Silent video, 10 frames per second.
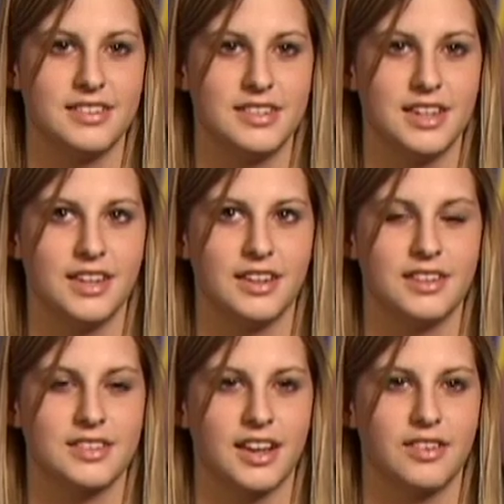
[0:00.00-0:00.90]
and take it.
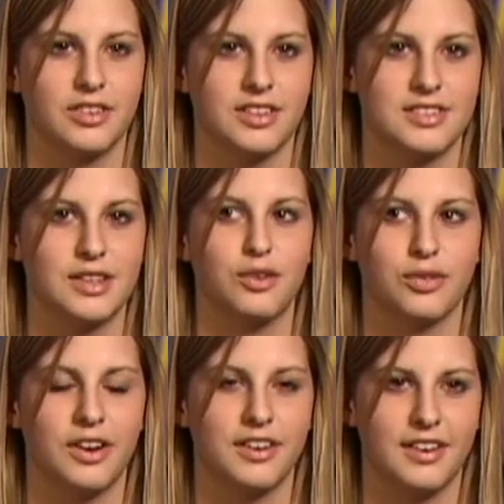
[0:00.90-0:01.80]
It's kind of a
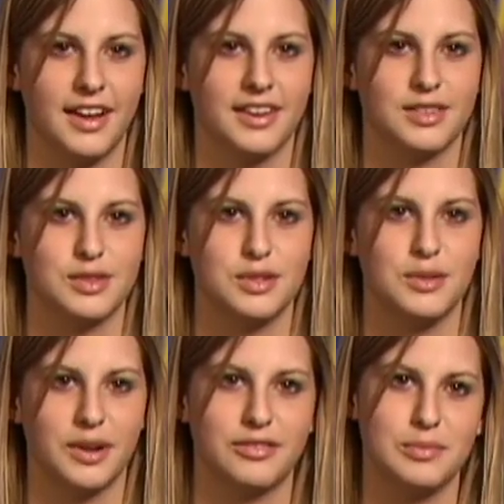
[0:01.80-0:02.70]
self-run class, so you
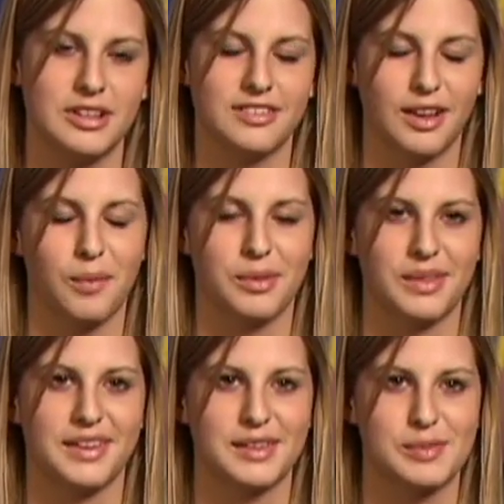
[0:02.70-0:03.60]
do have to be on top of
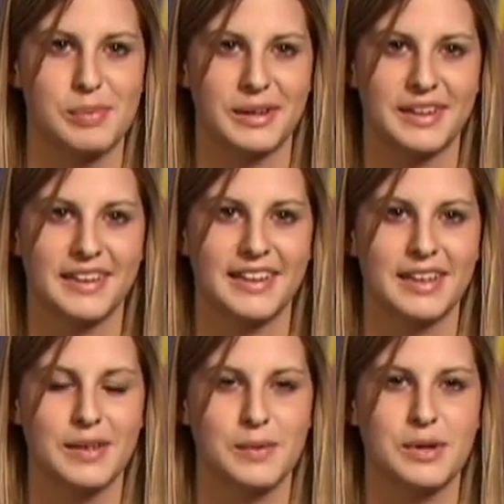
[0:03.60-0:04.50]
things. But
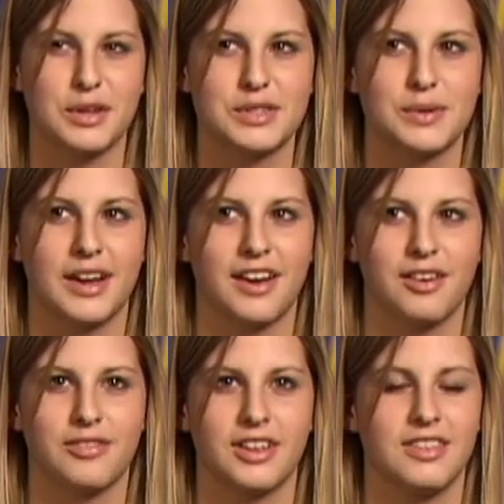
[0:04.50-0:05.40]
we also
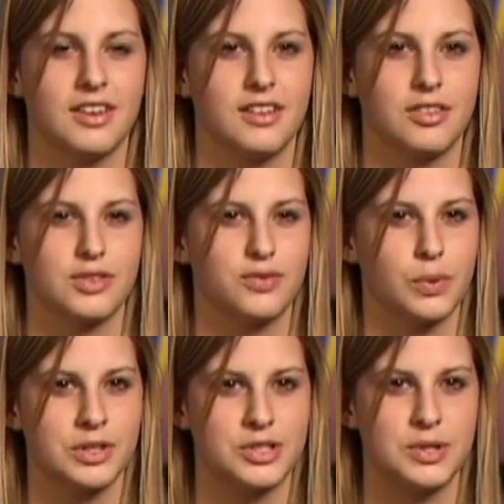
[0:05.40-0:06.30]
have, I think there's
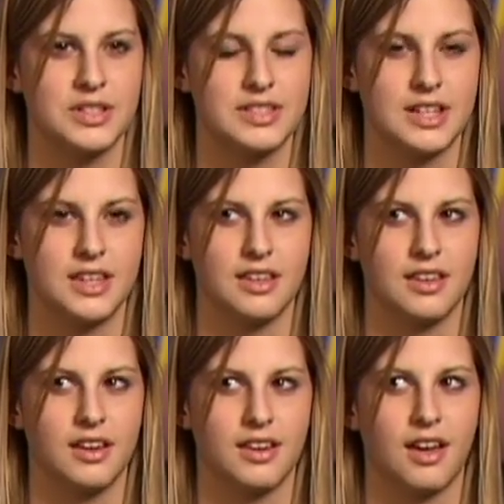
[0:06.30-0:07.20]
four students
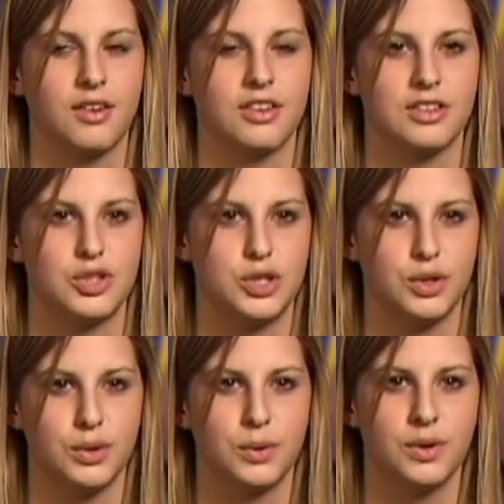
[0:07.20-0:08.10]
taking a Calculus
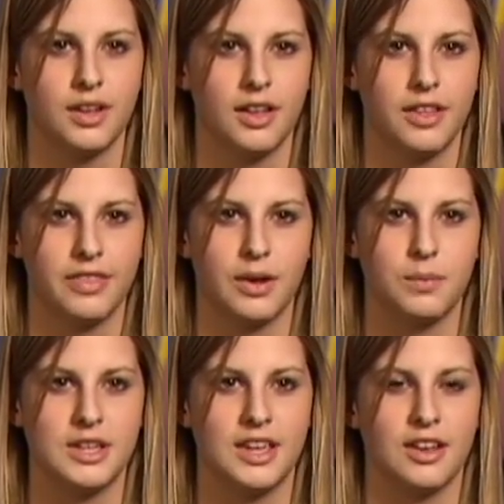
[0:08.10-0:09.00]
two that
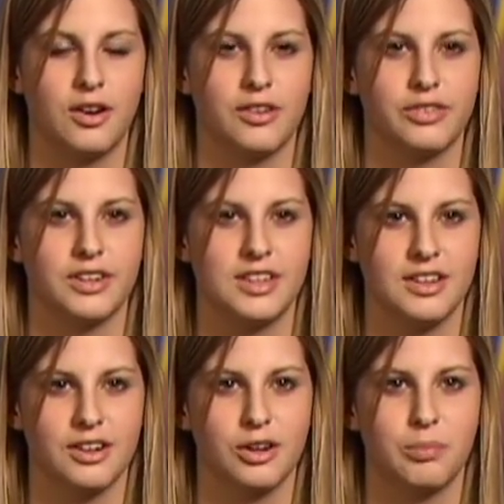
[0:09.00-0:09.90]
we can't offer
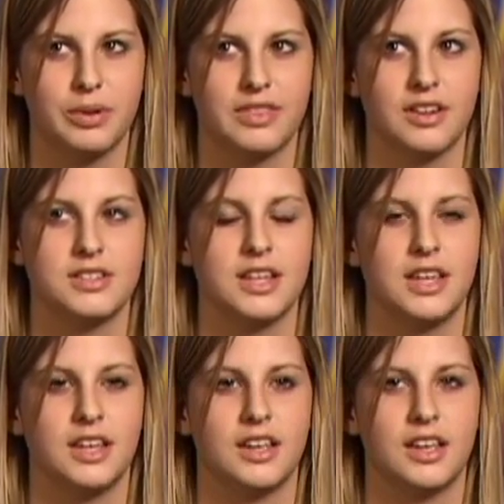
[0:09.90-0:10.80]
here, but they're
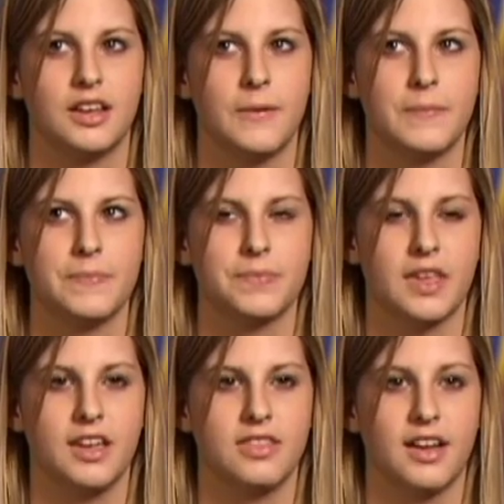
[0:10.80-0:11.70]
taking it
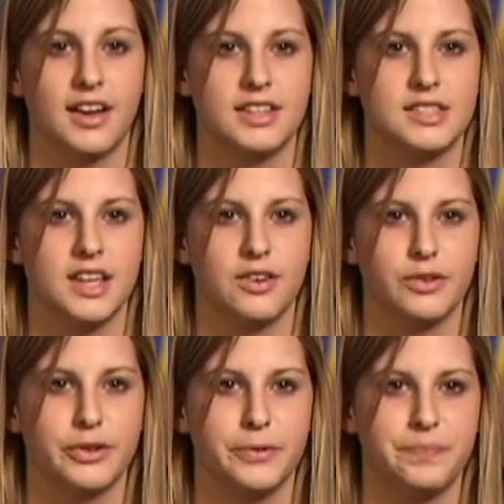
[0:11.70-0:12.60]
in the I C N
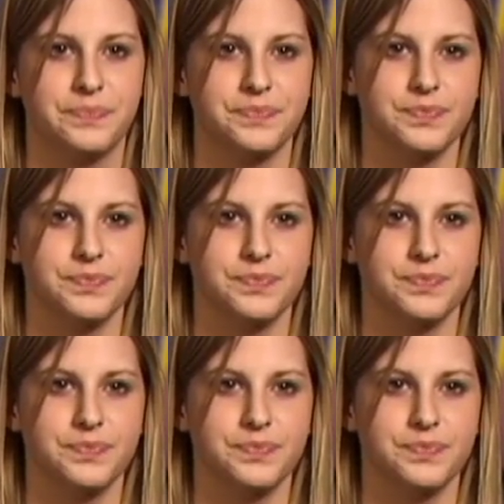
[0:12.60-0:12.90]
room